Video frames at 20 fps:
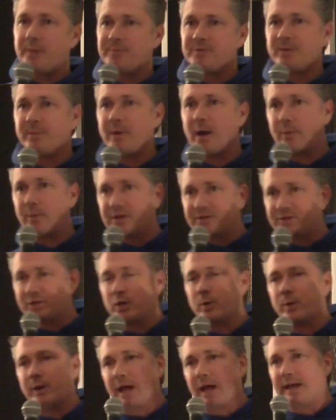also comes to my
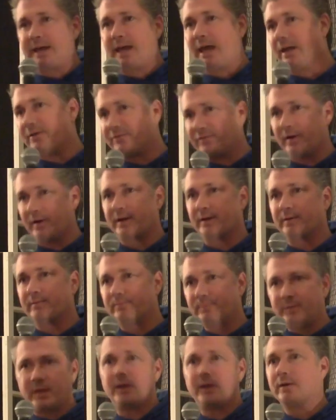rescue when I can't
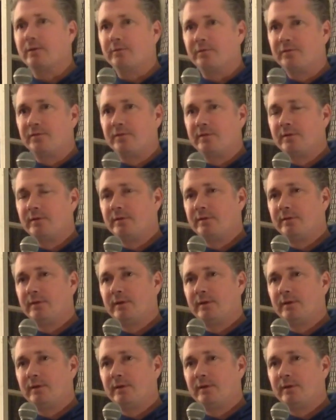fucking think of